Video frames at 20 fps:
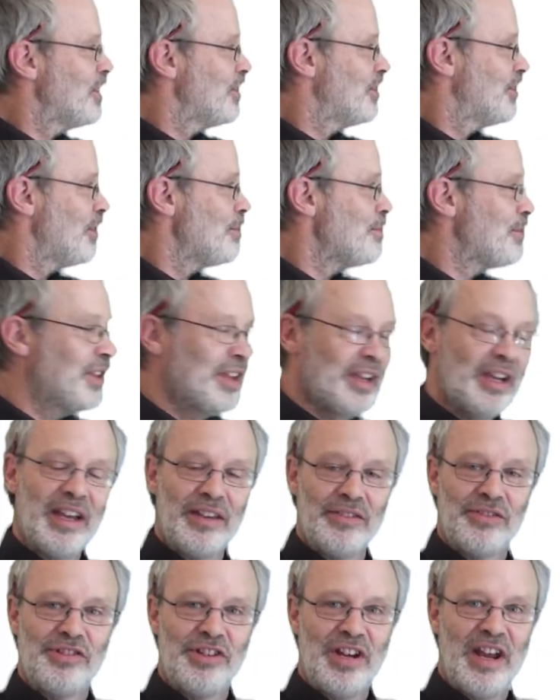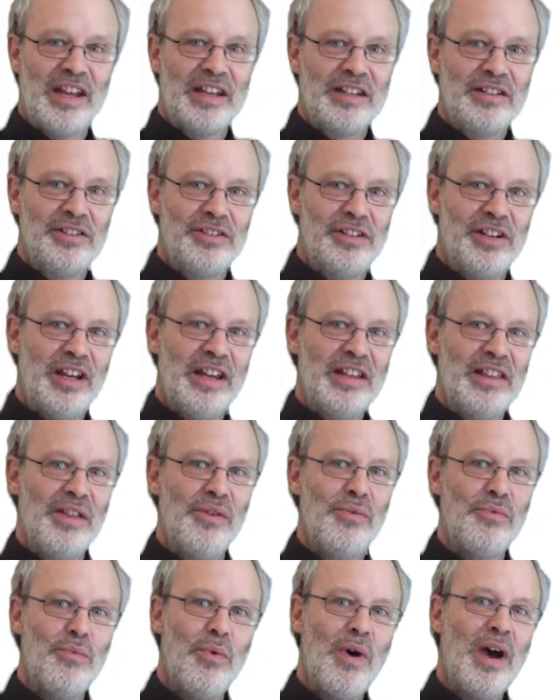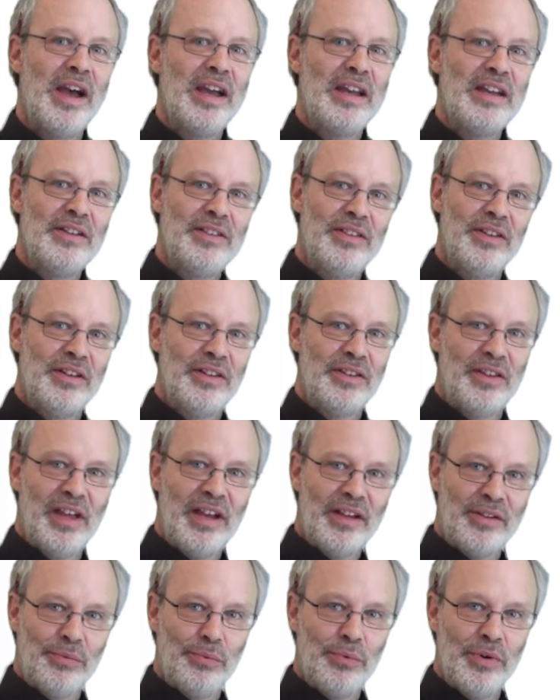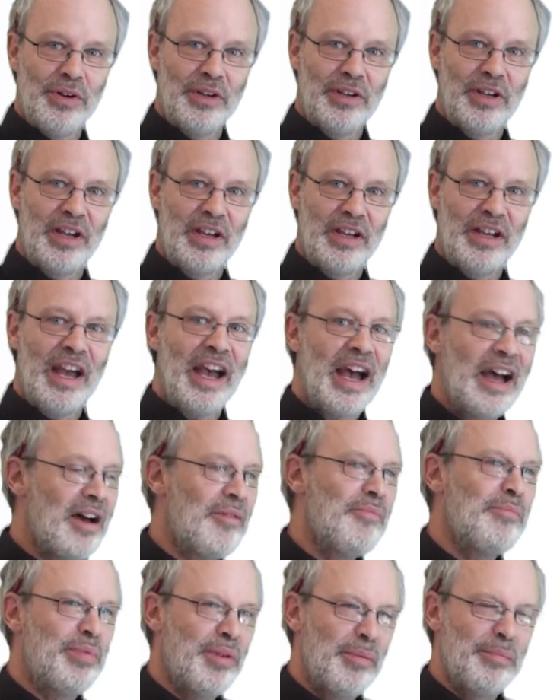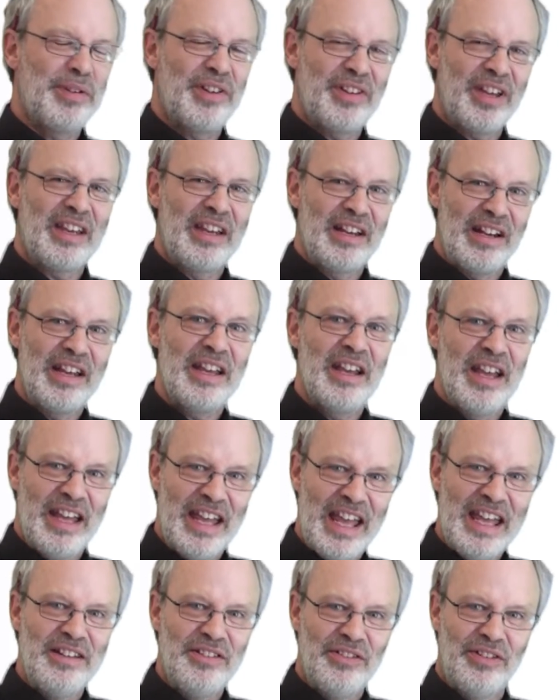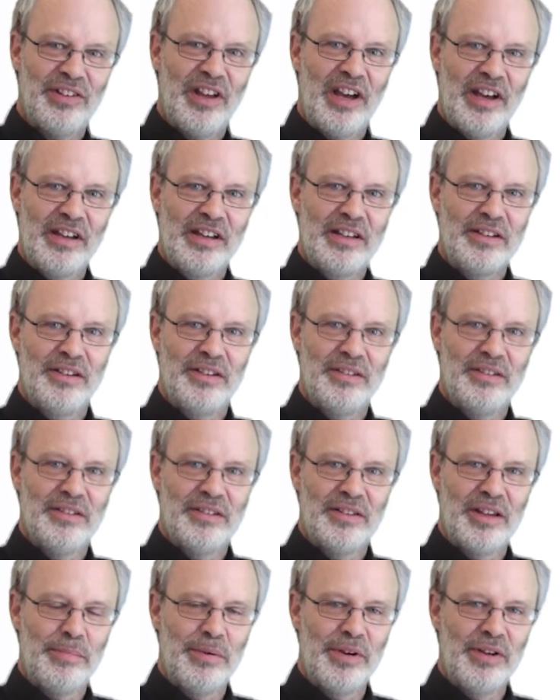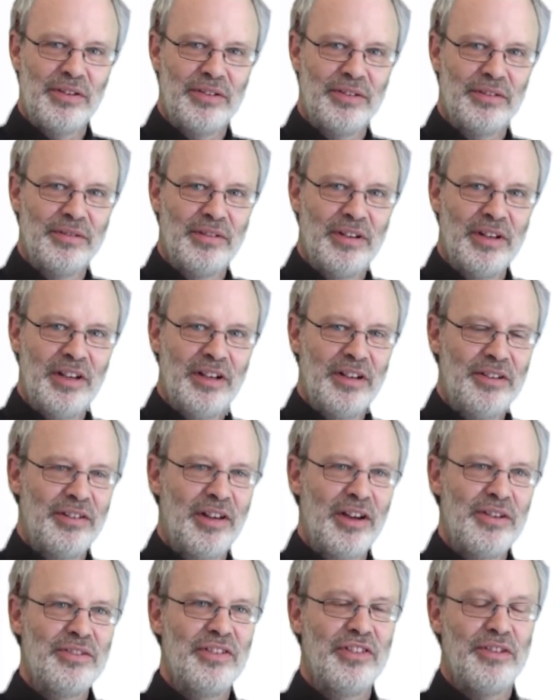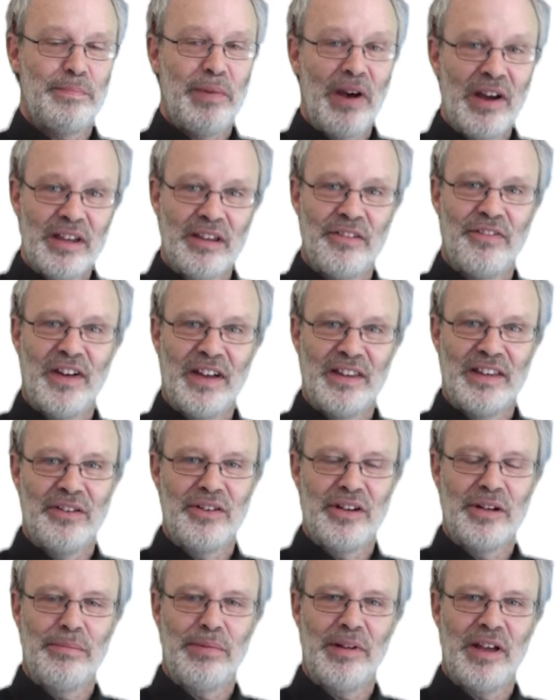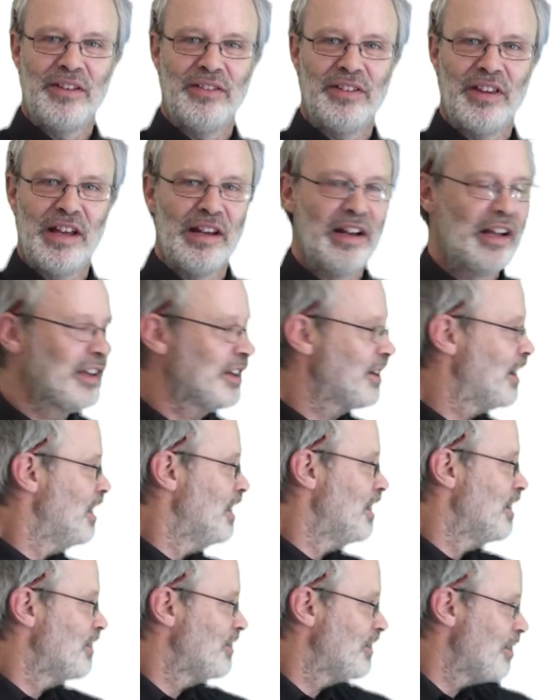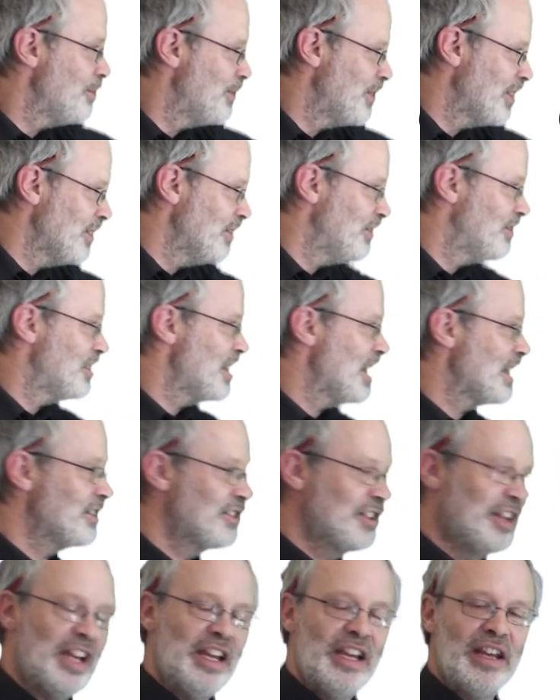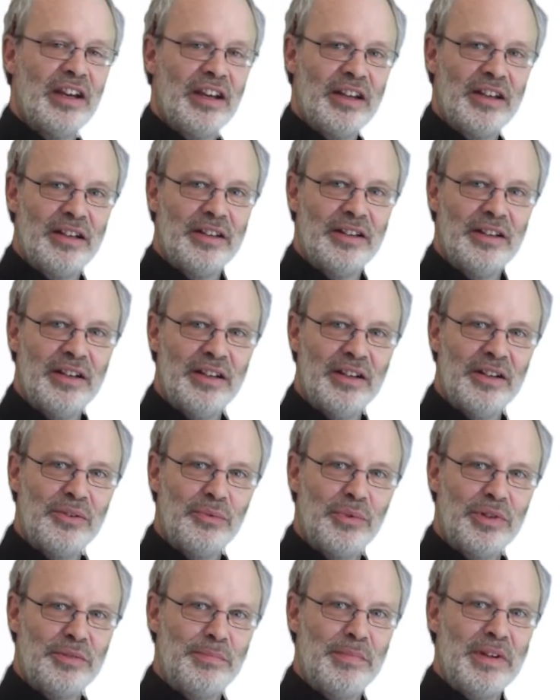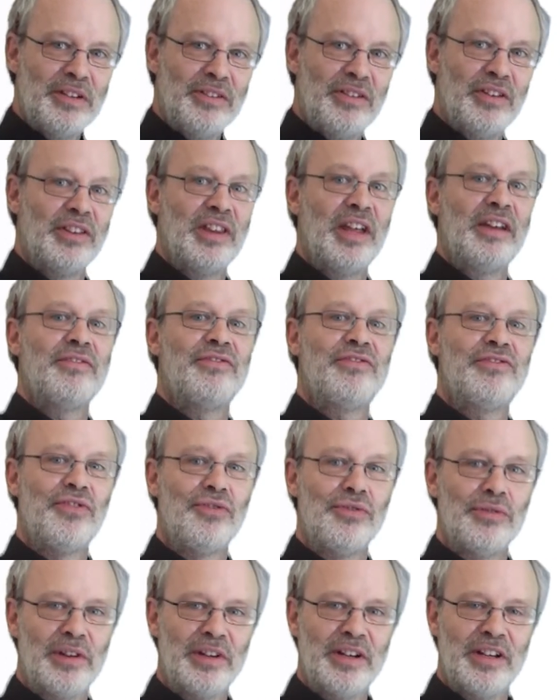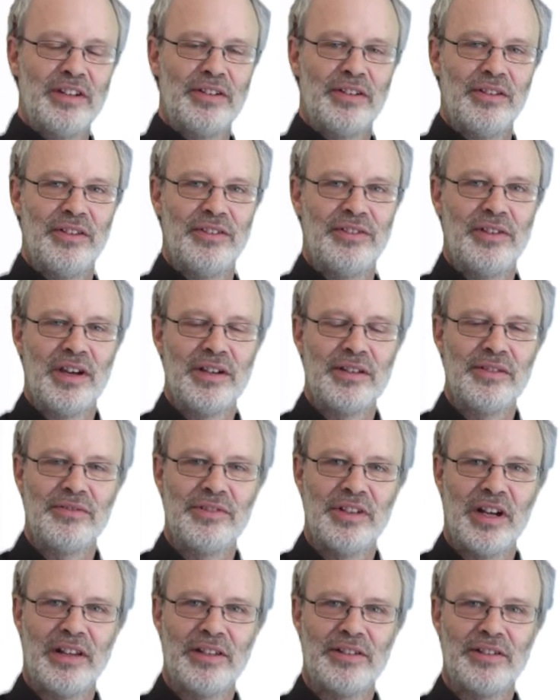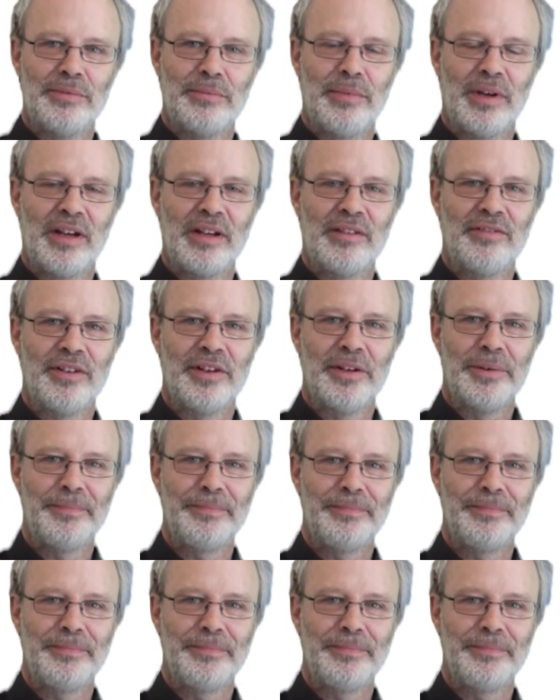something has changed in the way that that's working, but particularly inside the person. So despite the fact they're in a place they like, something has changed here, which means that they've fallen into the zone of challenging behaviour.